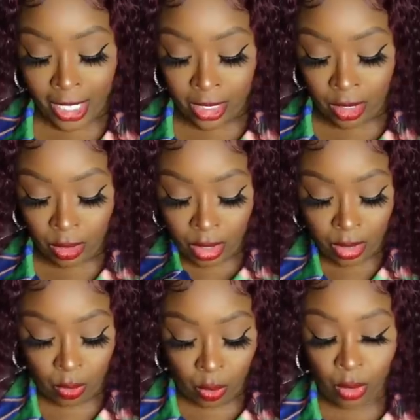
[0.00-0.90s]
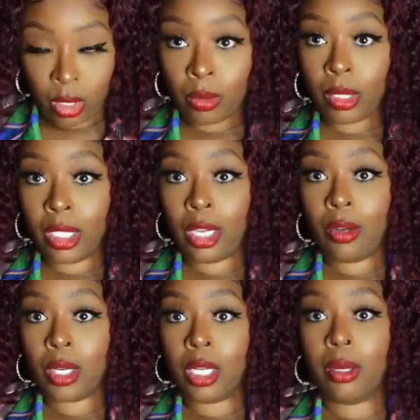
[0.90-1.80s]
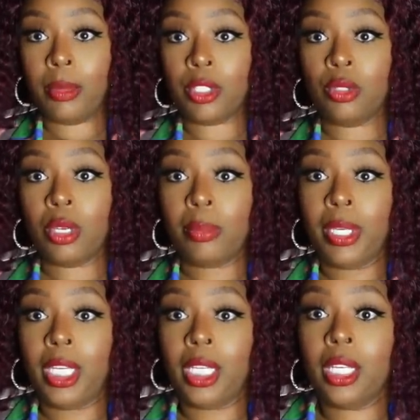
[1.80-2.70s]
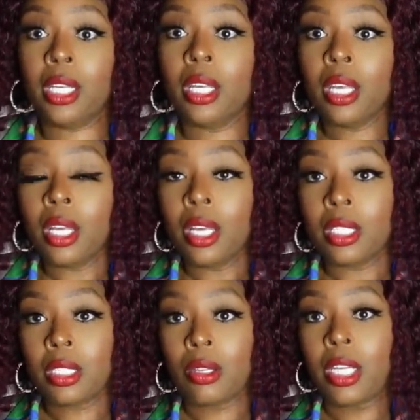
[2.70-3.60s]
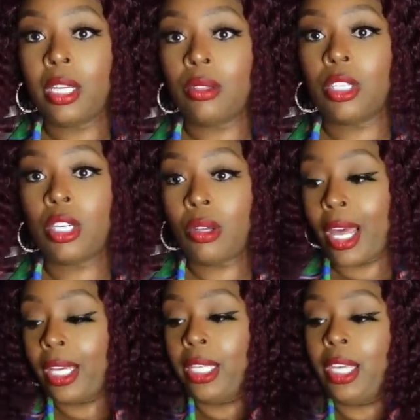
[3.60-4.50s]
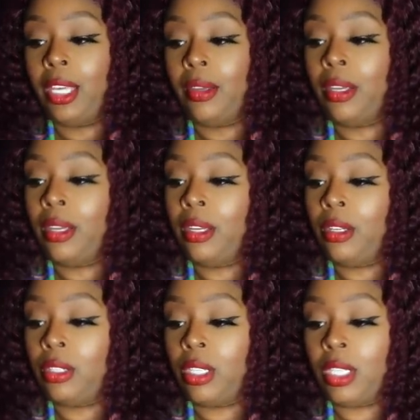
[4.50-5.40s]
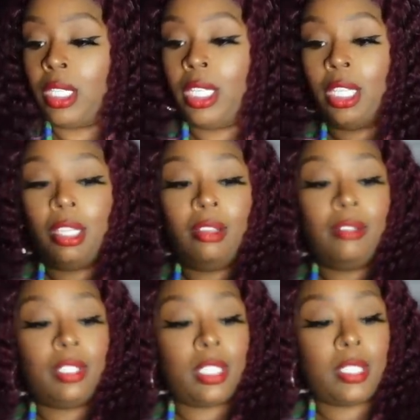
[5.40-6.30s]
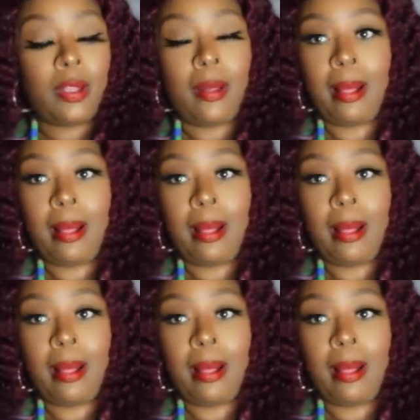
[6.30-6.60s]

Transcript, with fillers: bodysuit is really, really low cut, but you can pin it so they don't show like that. Here's the sleeves.